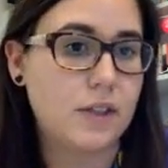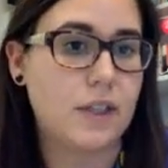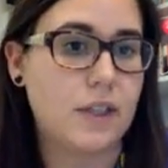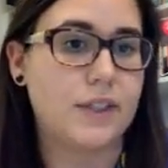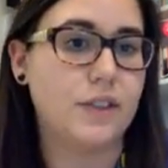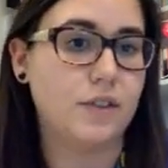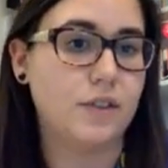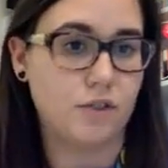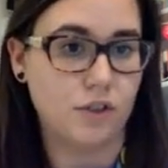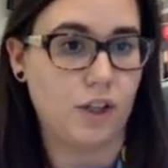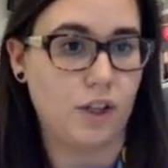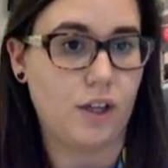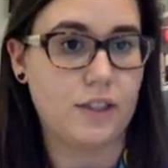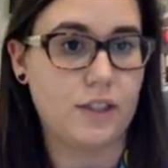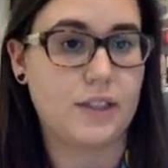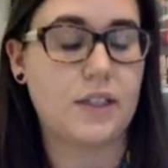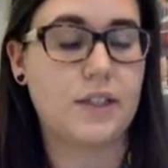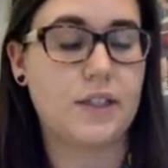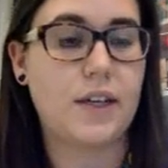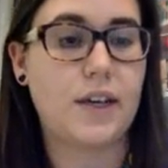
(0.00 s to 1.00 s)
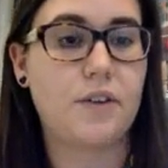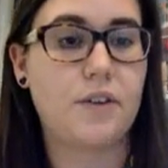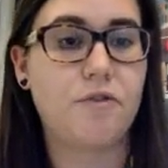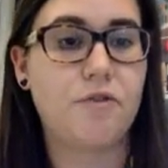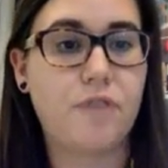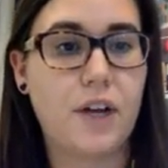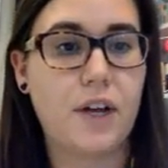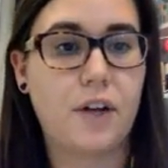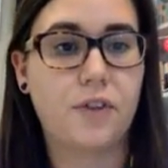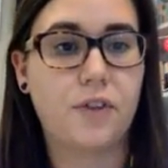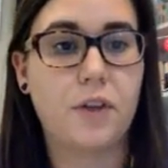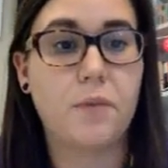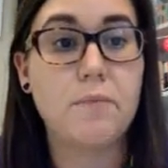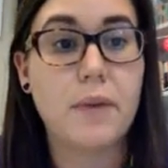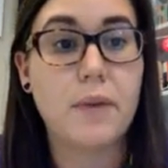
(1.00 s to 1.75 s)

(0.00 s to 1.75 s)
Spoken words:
They didn't realize that they had found the